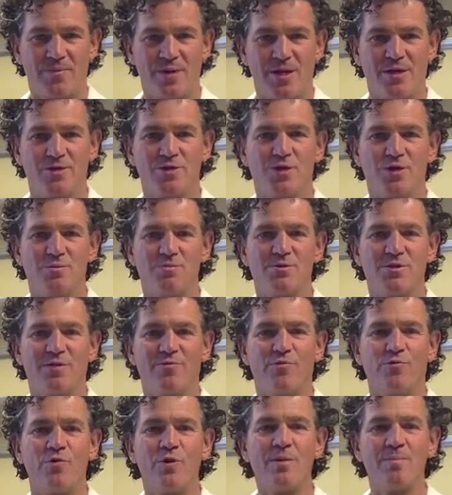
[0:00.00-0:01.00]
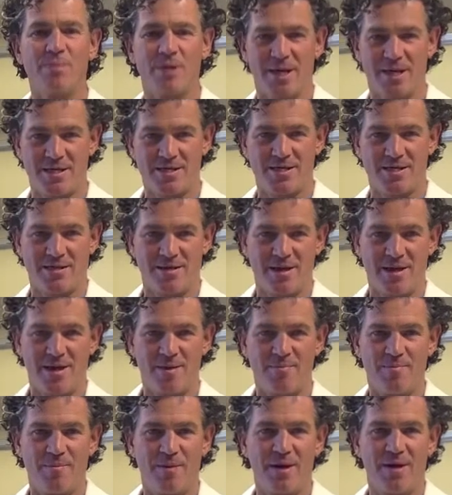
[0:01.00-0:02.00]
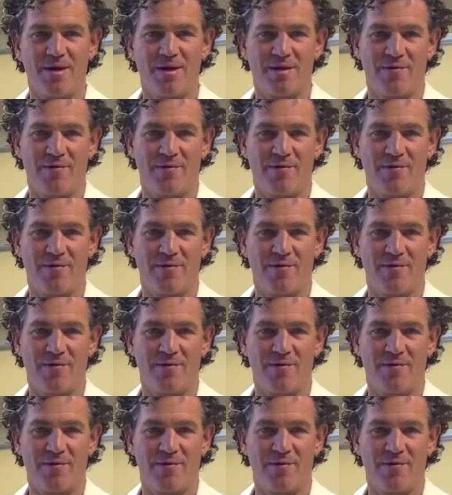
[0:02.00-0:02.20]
in terms of replacing them